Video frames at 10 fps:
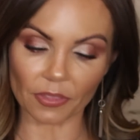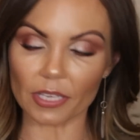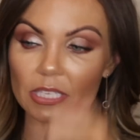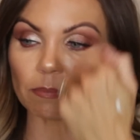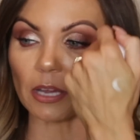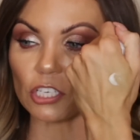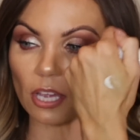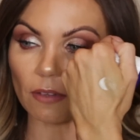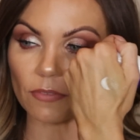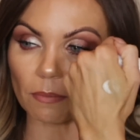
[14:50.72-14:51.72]
this much
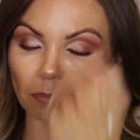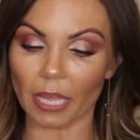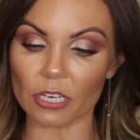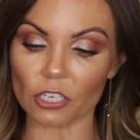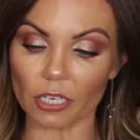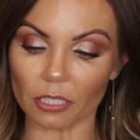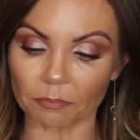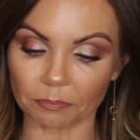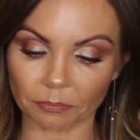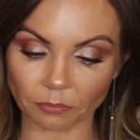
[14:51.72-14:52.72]
of the blender,